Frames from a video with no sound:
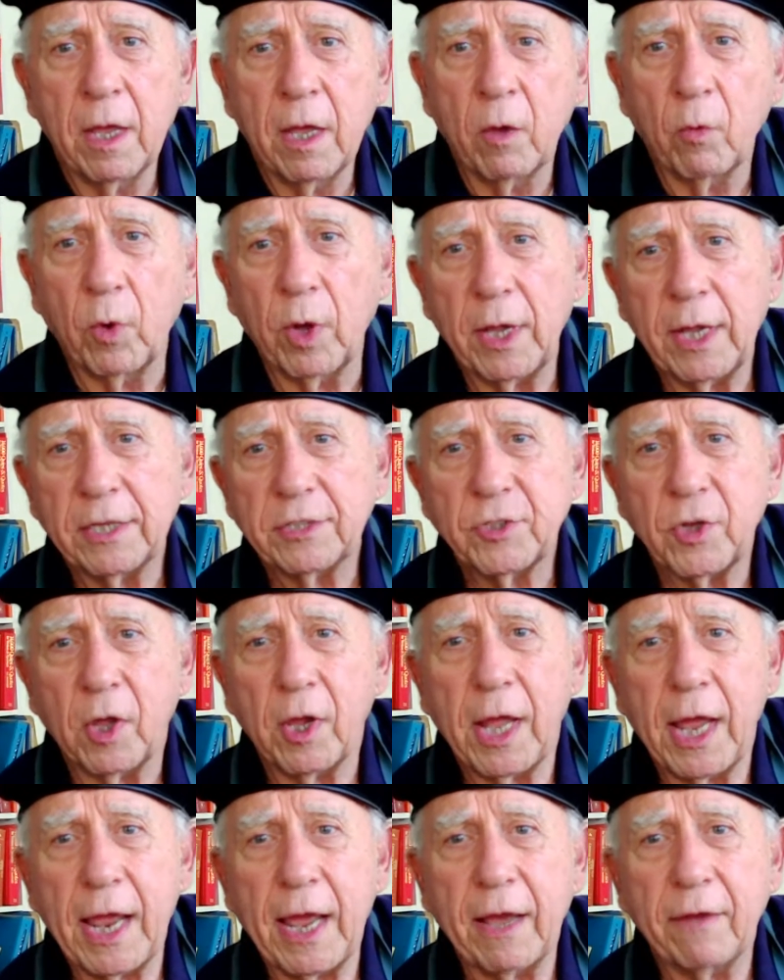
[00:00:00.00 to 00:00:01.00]
Well, that's all
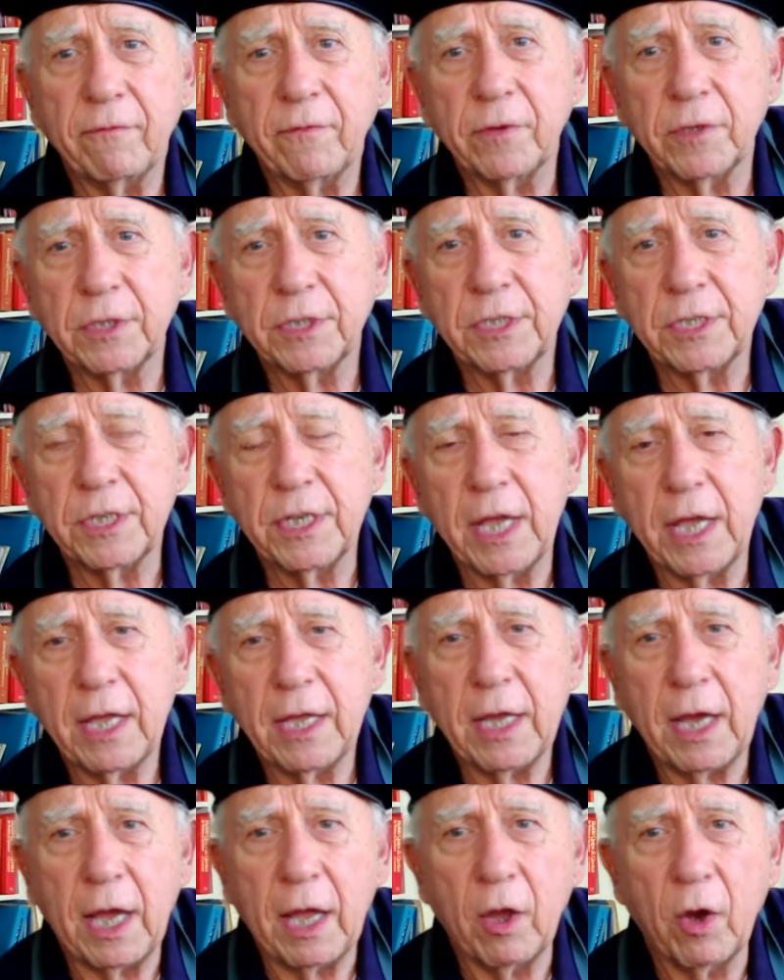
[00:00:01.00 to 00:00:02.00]
I have for
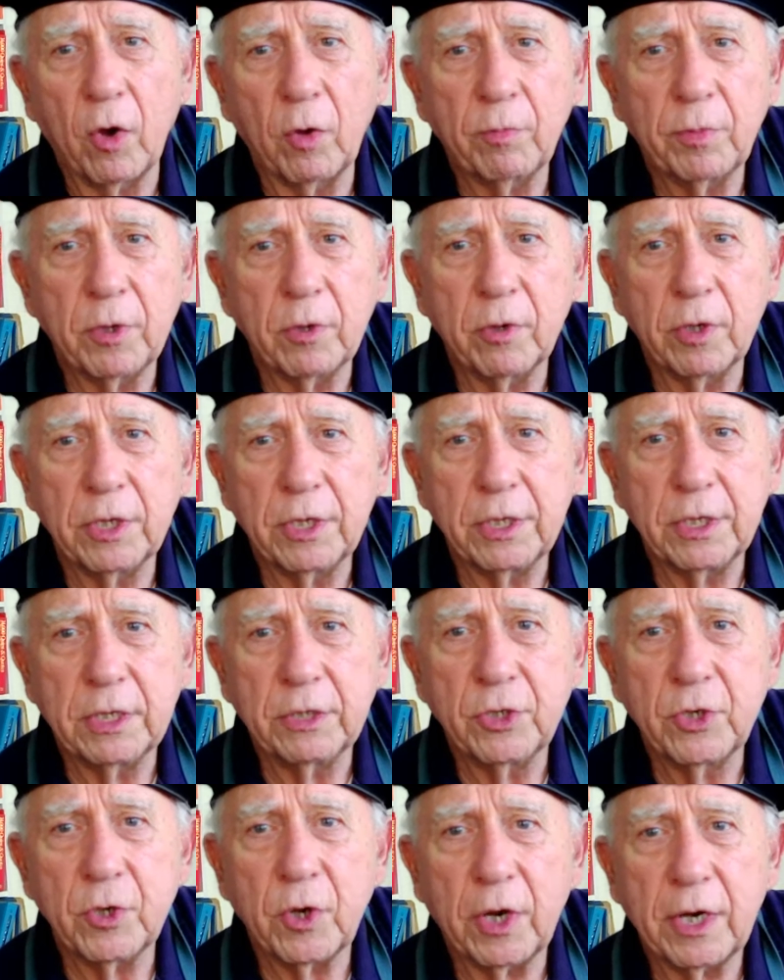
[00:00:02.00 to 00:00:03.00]
today. I hope you
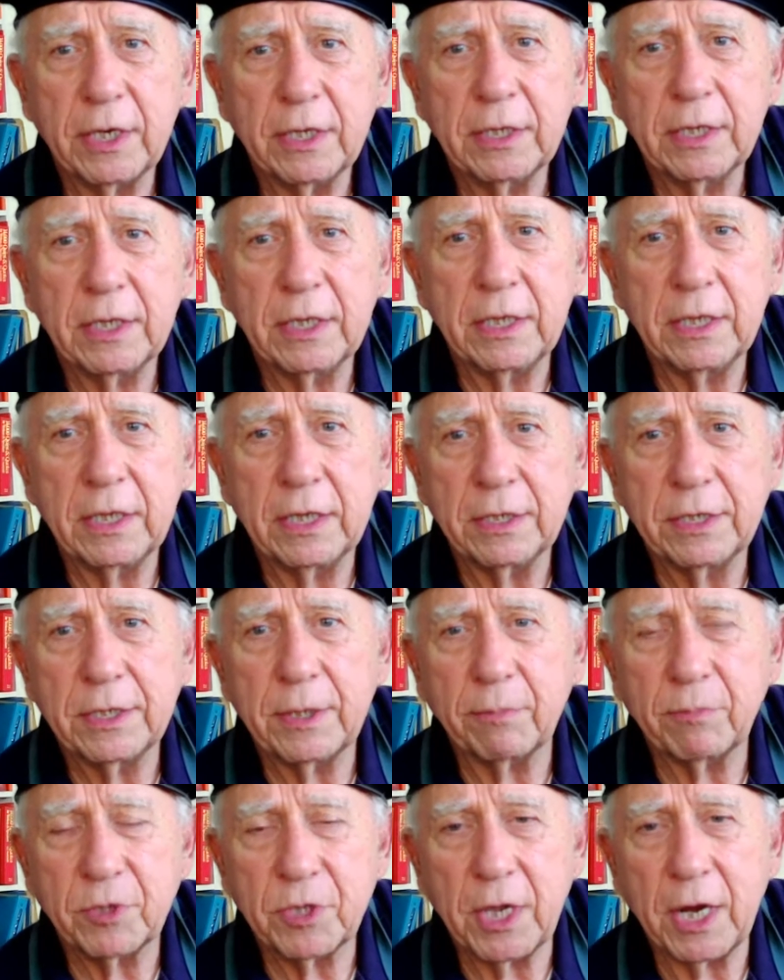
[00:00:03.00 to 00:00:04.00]
enjoyed the
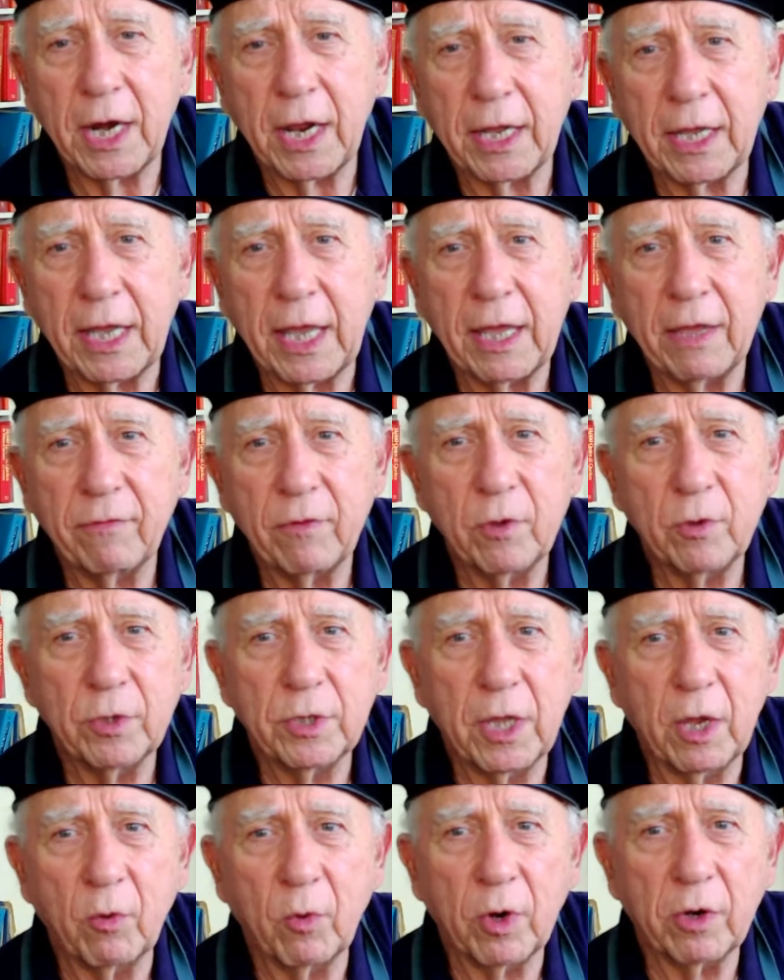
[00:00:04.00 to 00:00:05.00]
tips that I gave you and
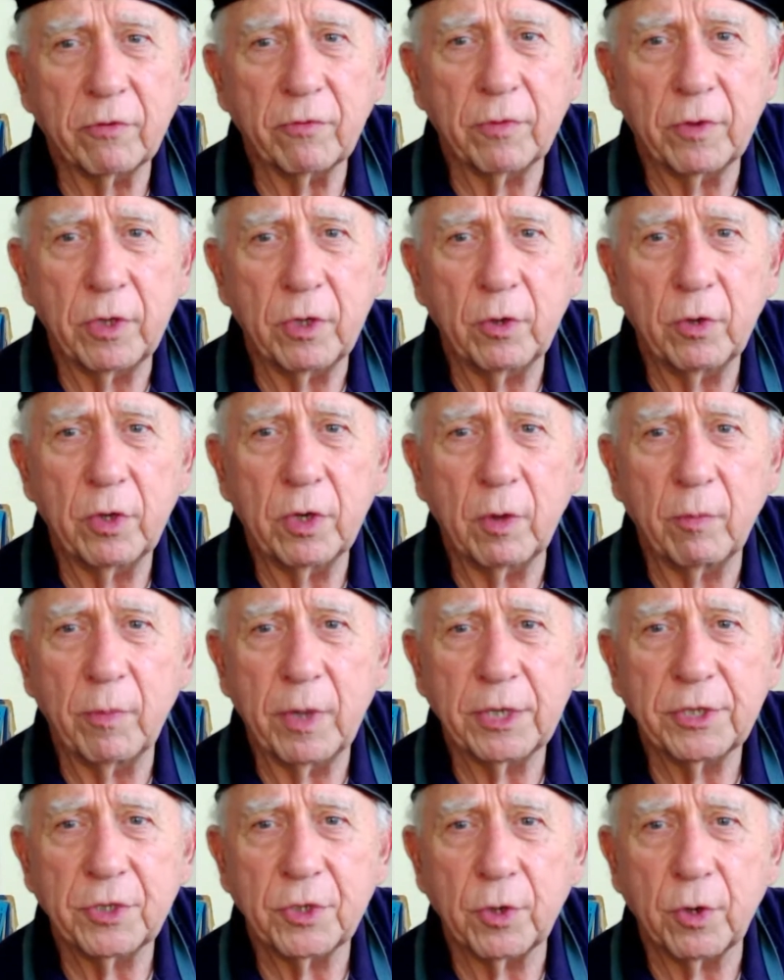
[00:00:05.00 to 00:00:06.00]
they work for you, and it
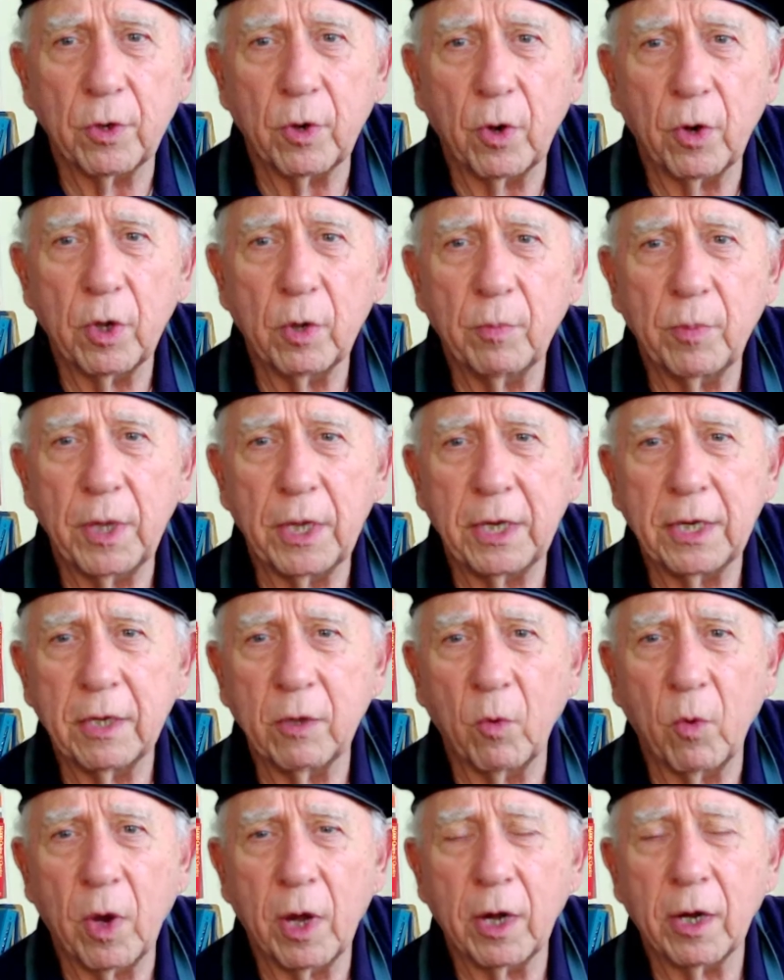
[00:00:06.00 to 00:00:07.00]
makes your oil painting,
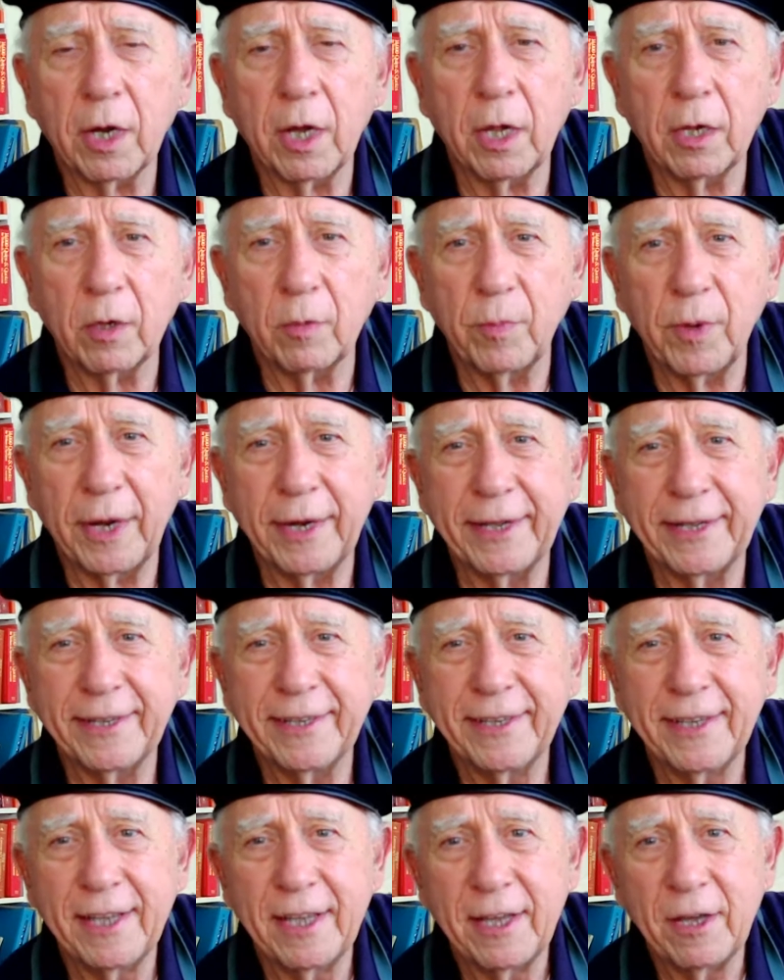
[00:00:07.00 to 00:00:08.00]
watercolor painting
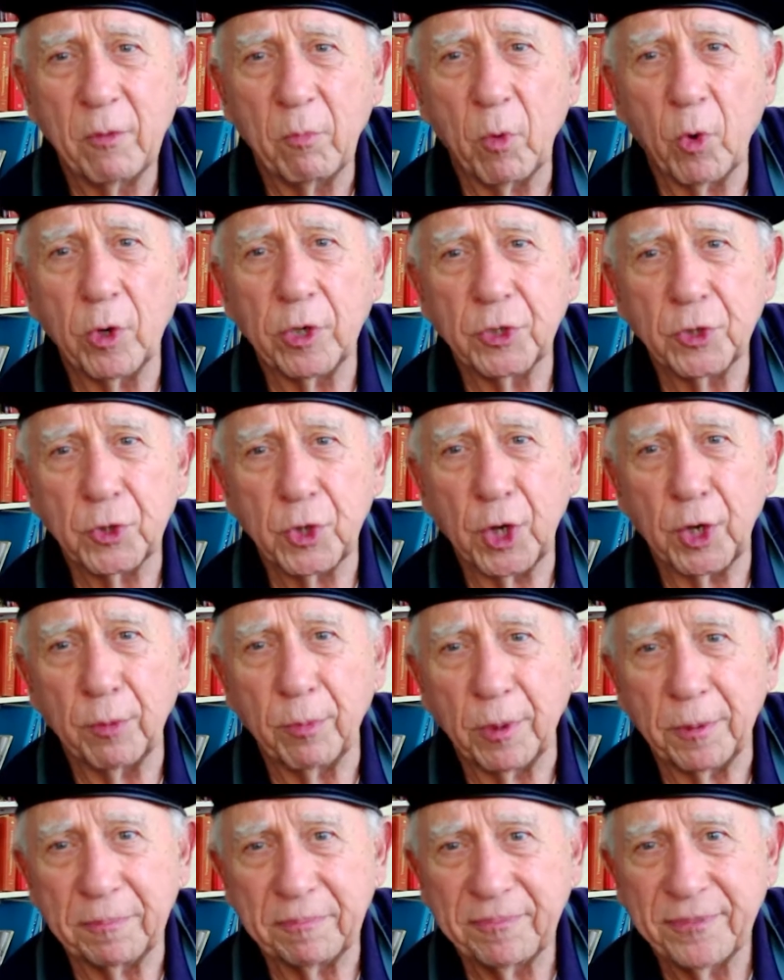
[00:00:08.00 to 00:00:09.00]
more
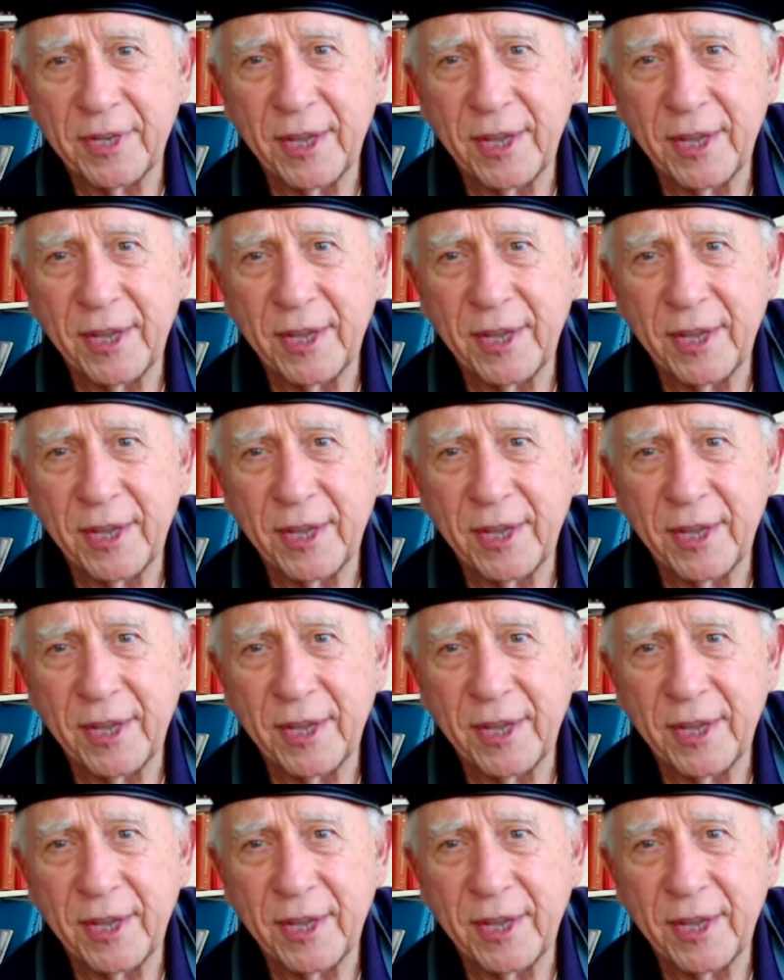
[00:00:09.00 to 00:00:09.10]
enjoyable.